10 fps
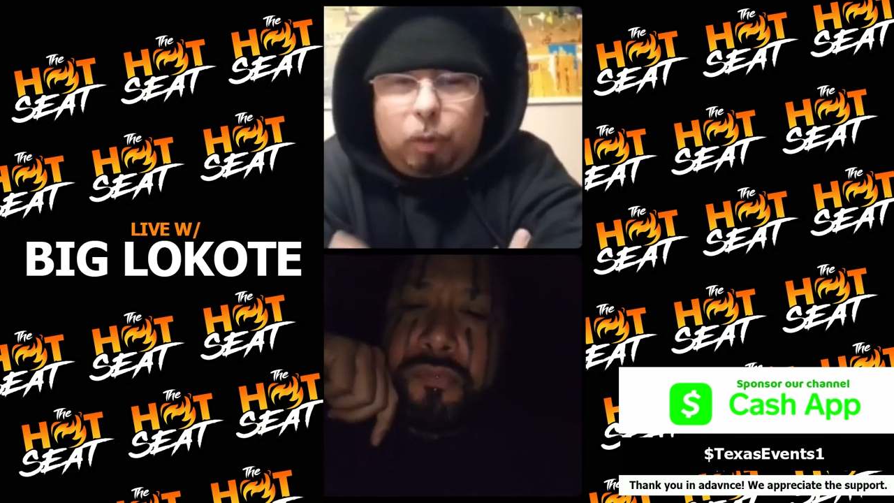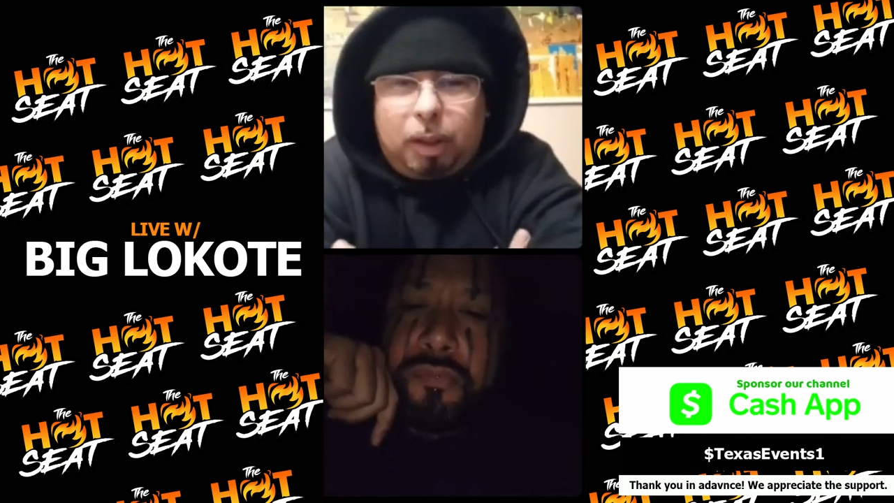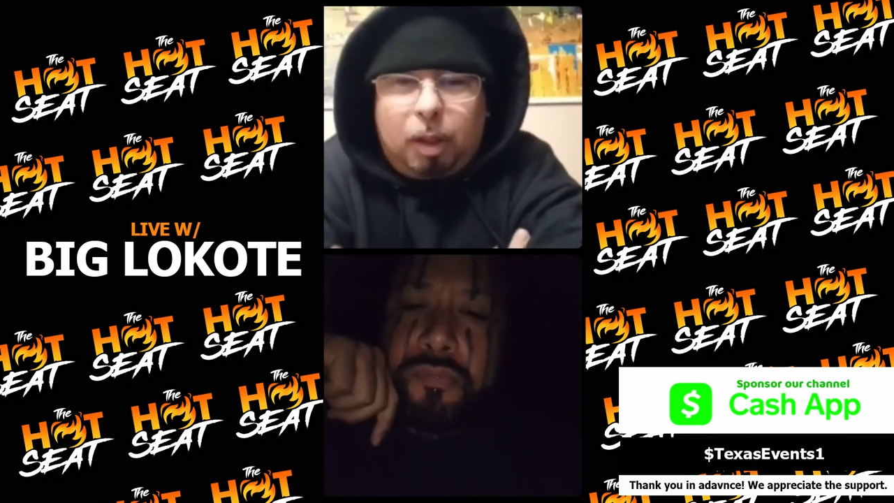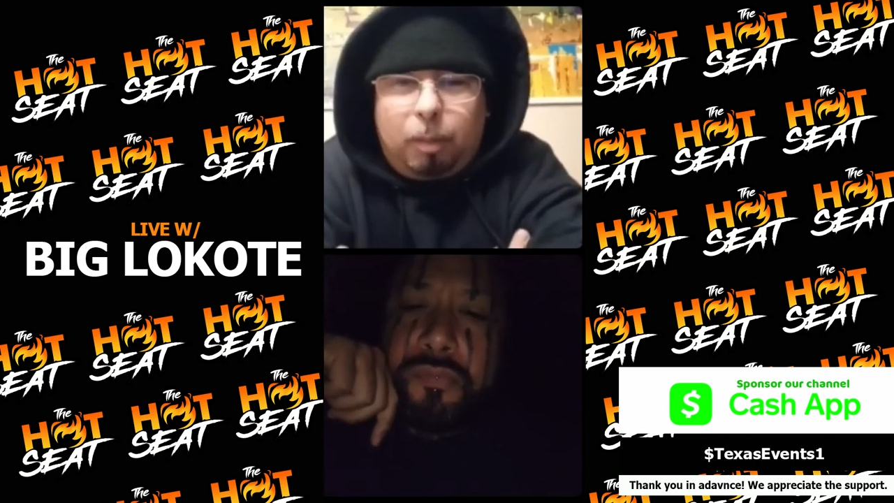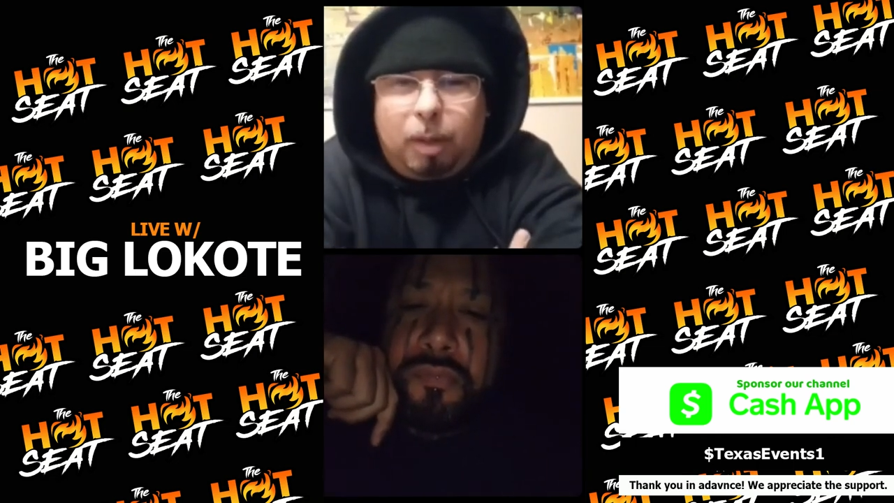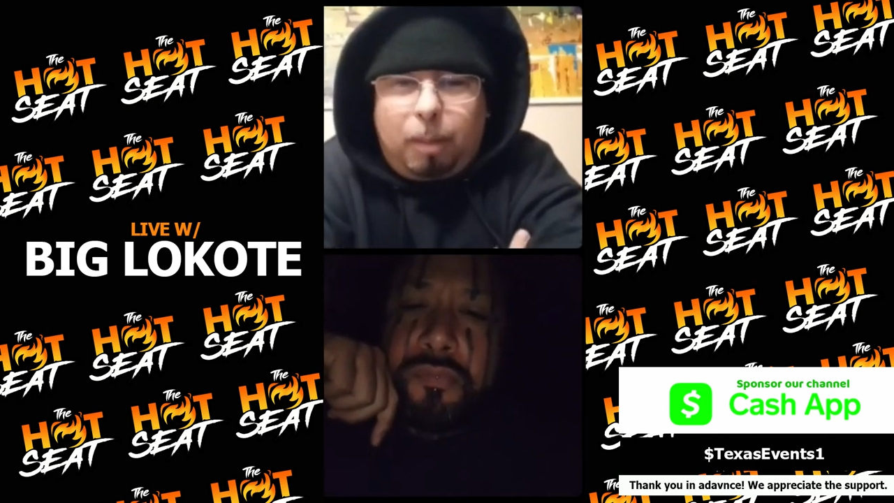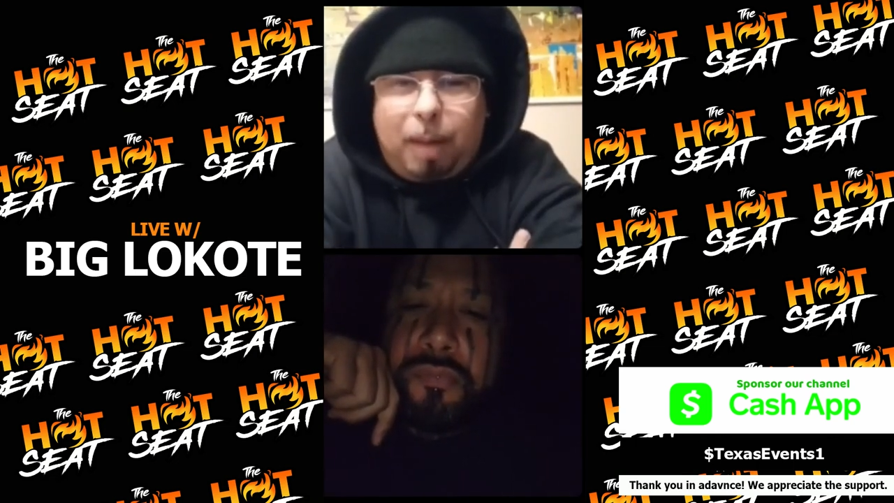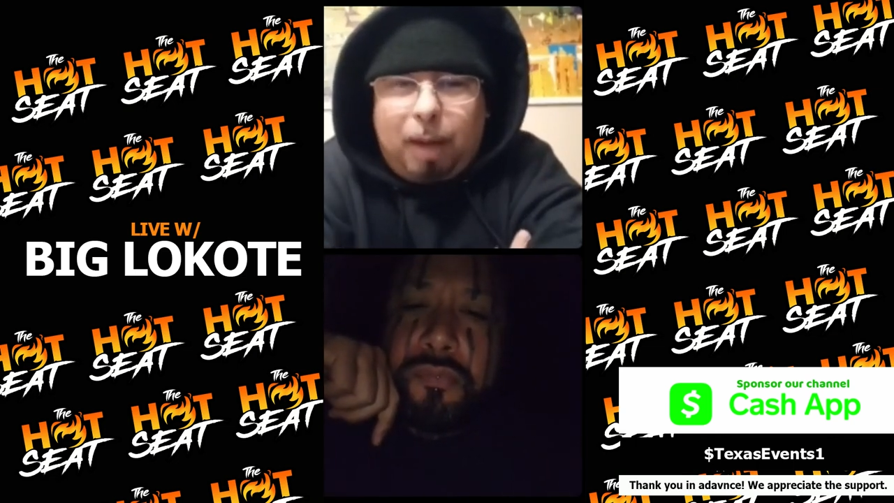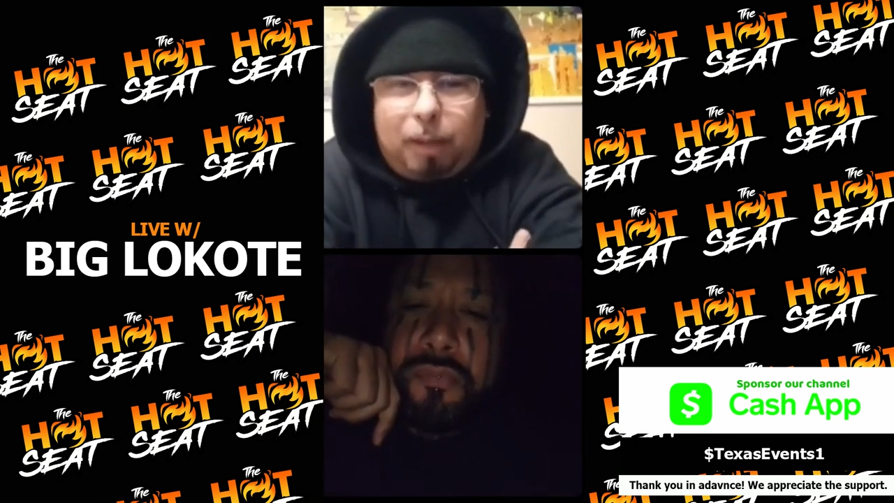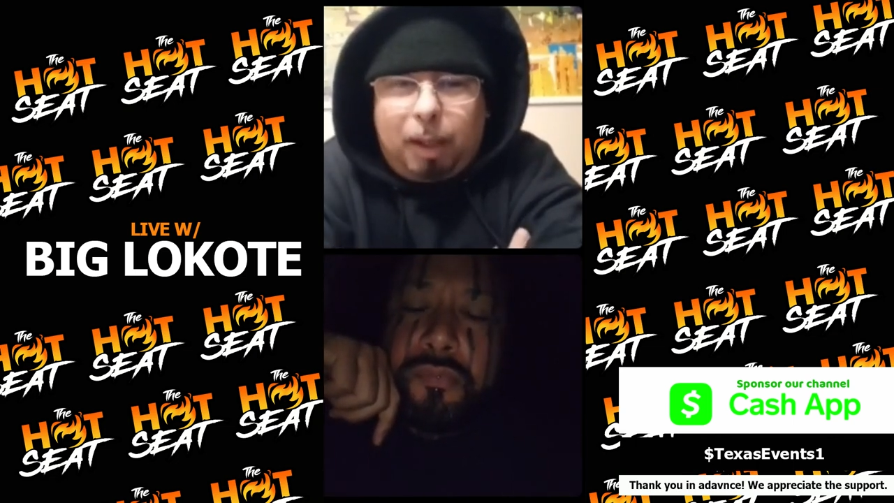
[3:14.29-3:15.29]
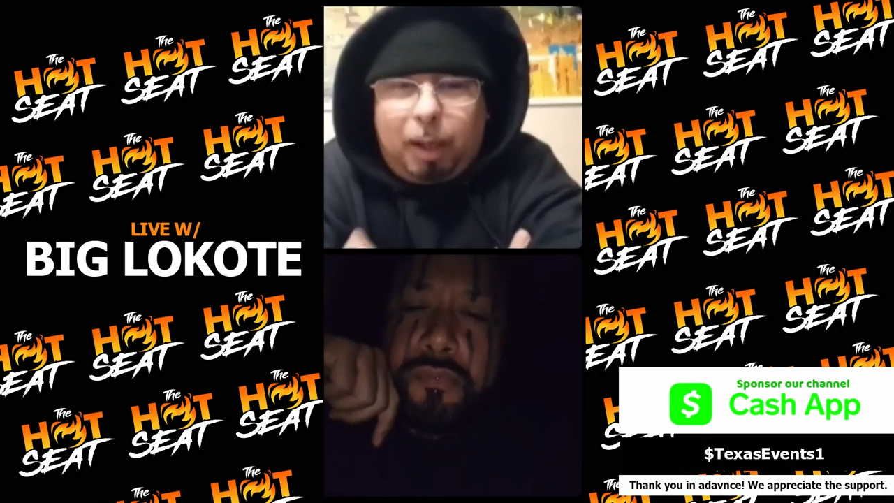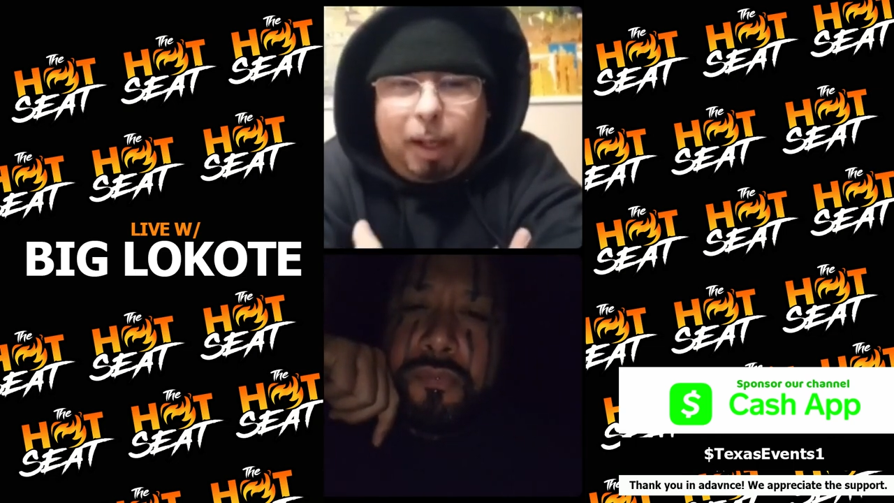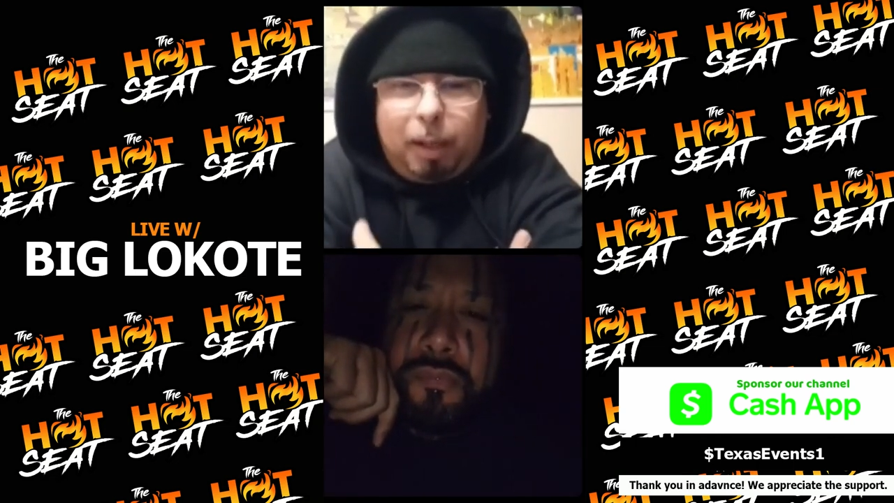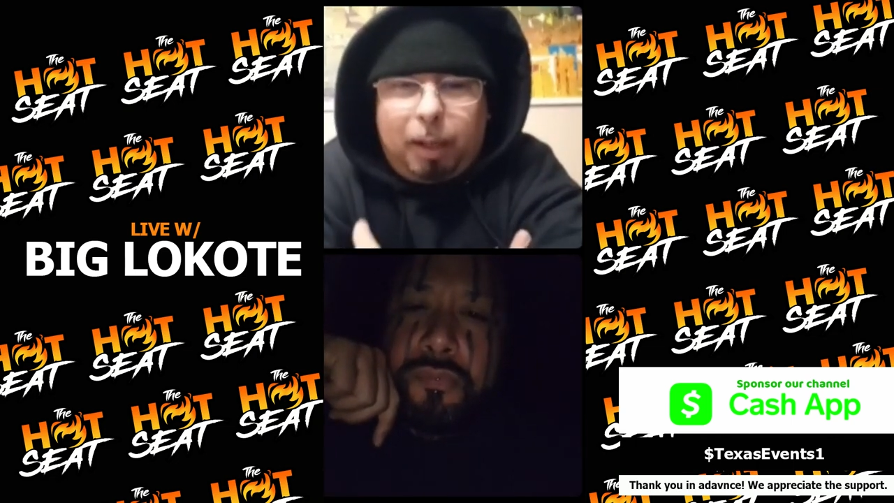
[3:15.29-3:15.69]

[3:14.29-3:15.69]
us a little bit about that.